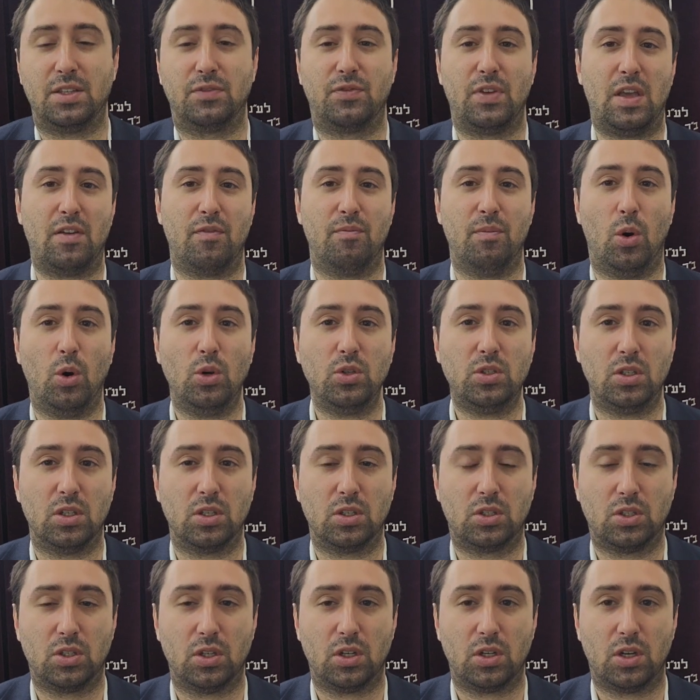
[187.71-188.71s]
if most of
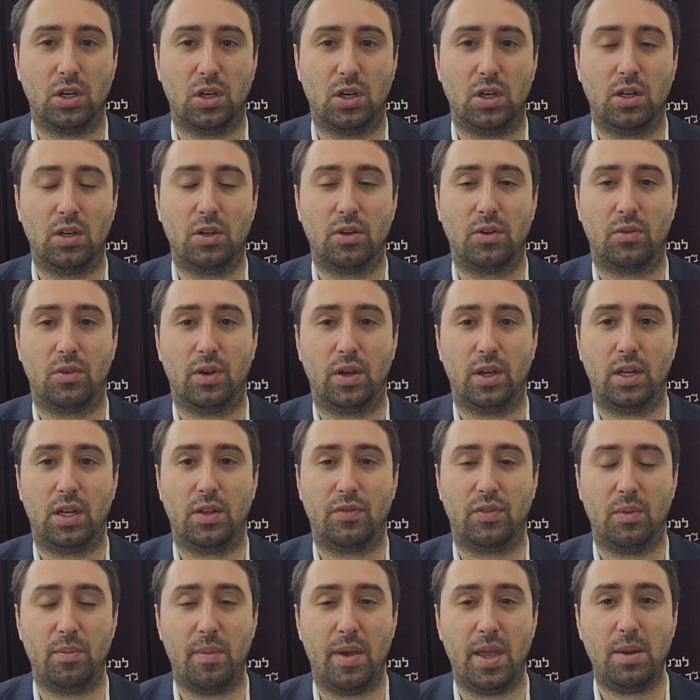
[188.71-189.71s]
the sukkah, right,
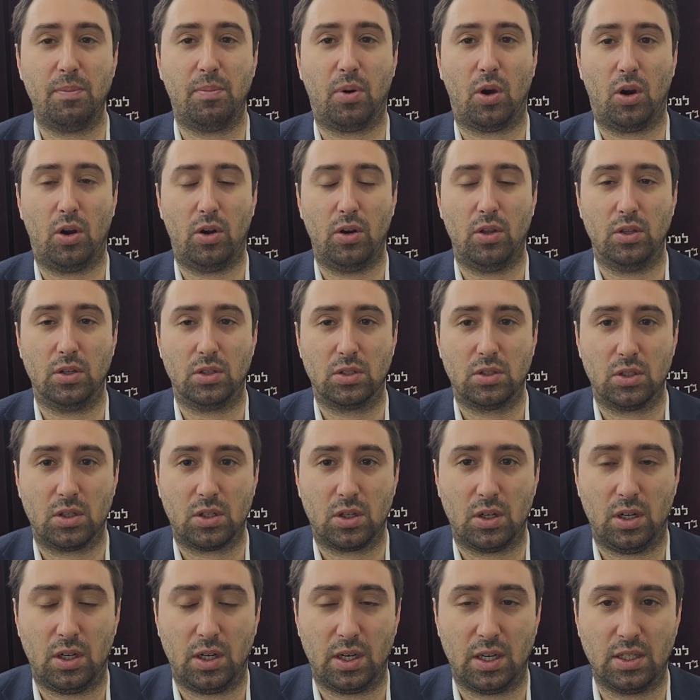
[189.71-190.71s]
if the main part of the
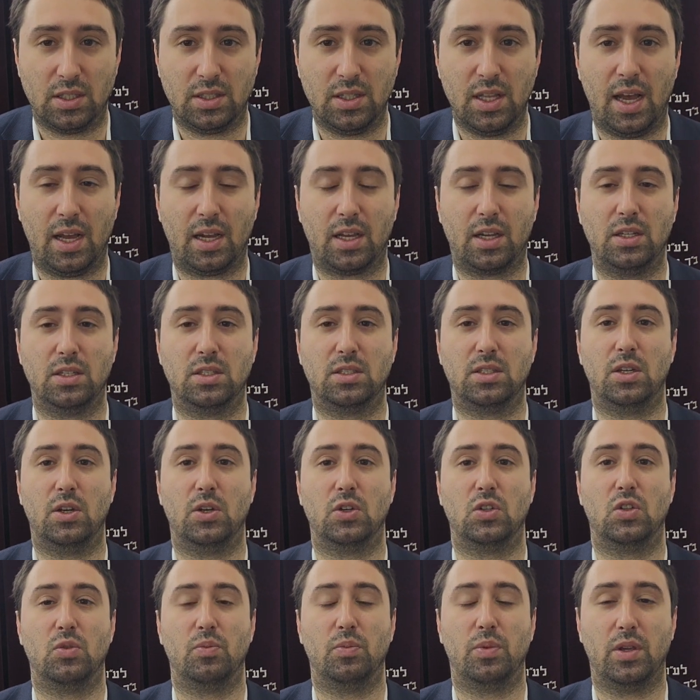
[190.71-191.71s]
sukkah is not
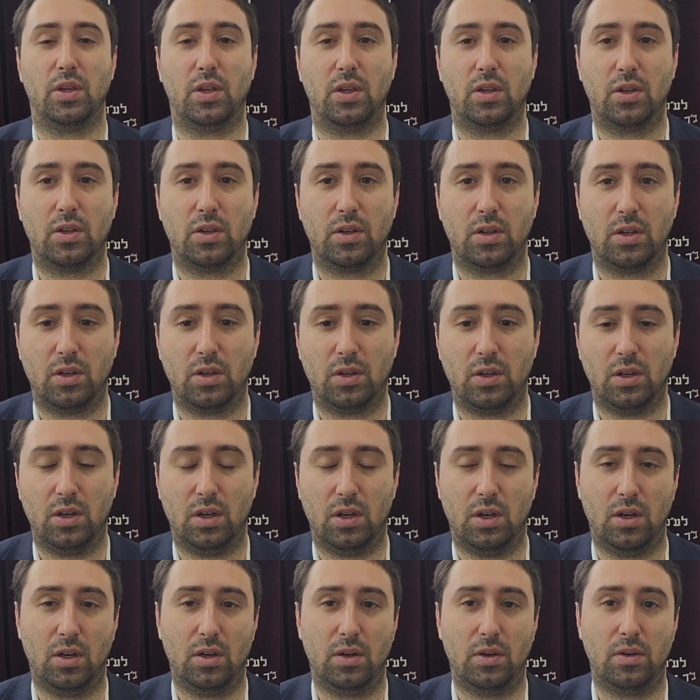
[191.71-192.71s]
considered to be
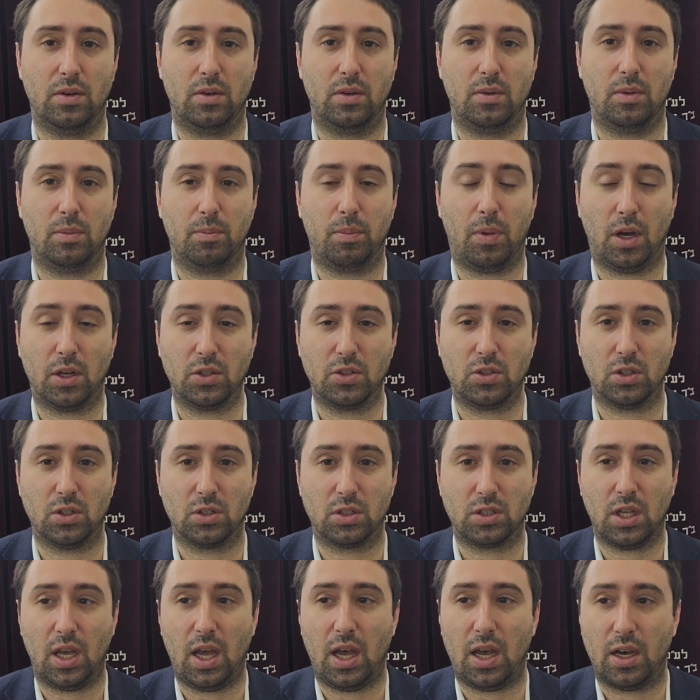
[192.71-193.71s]
pasal
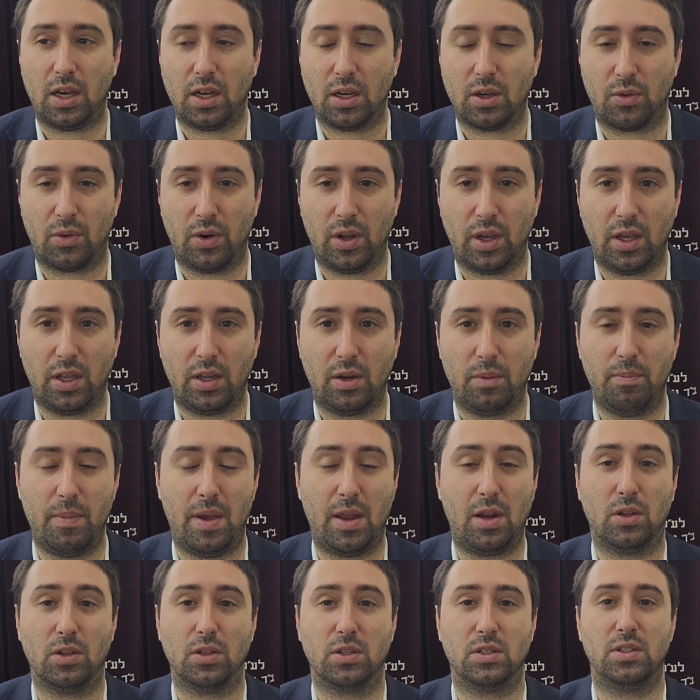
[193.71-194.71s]
schach, right?
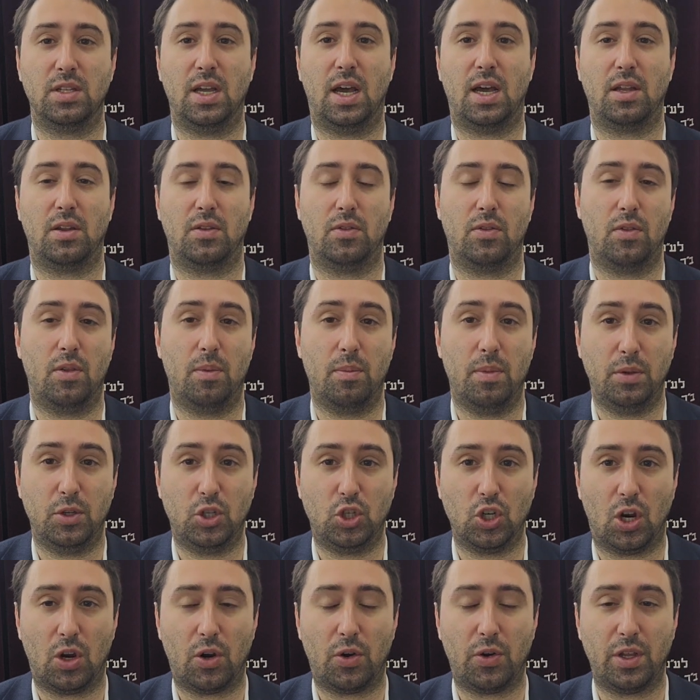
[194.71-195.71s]
Metal is not
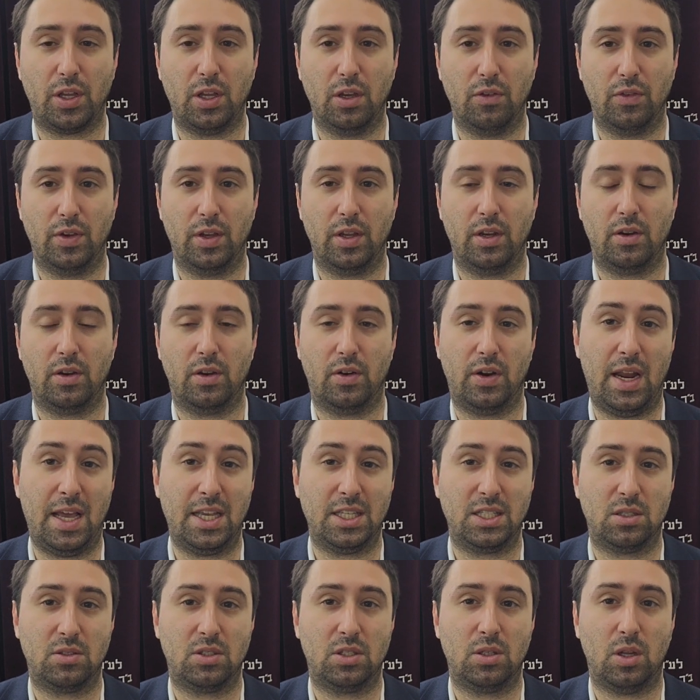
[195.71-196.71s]
majority of it. It
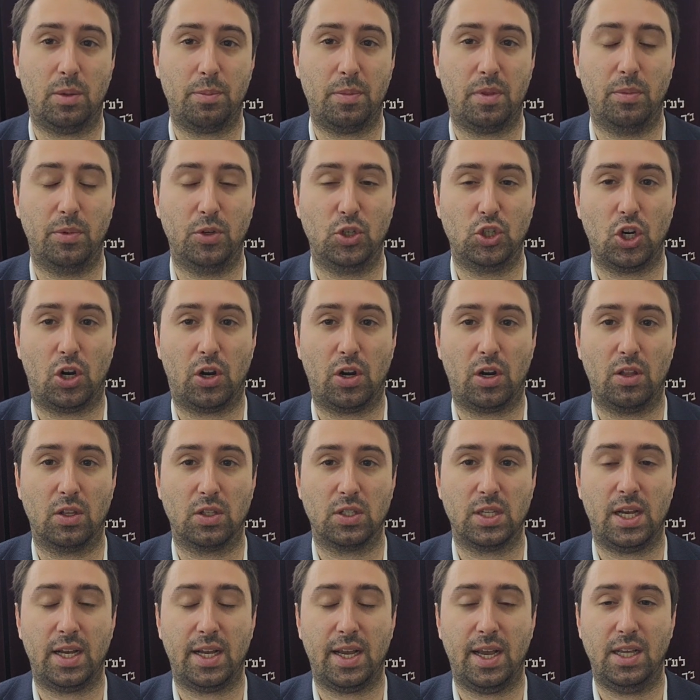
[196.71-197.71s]
has to still have the majority of
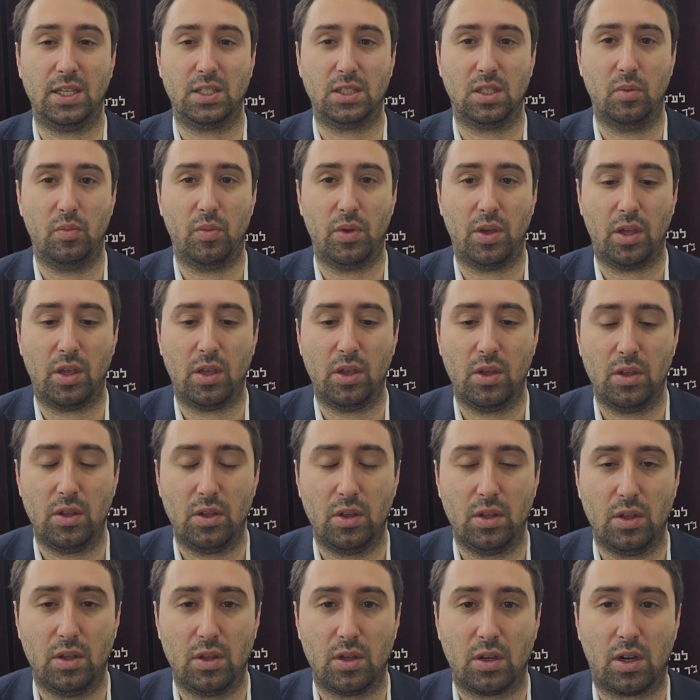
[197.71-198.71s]
the schach has to be
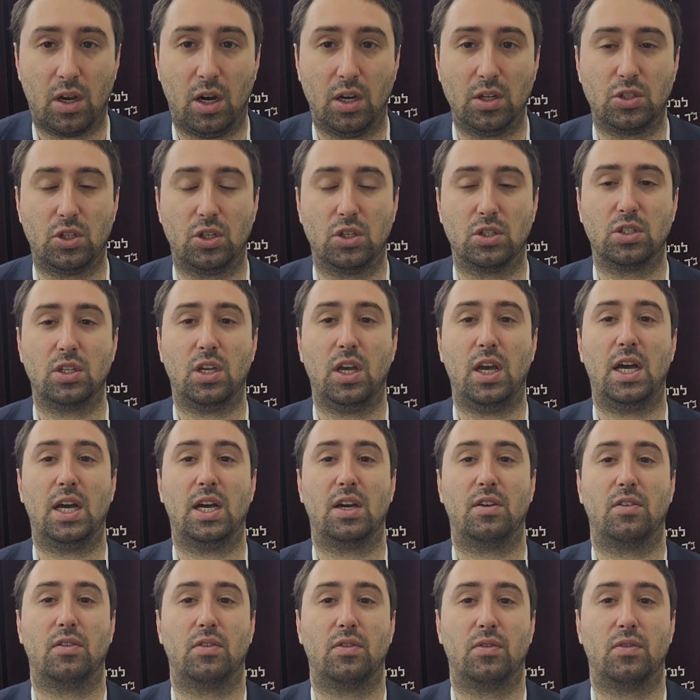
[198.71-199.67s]
kosher schach.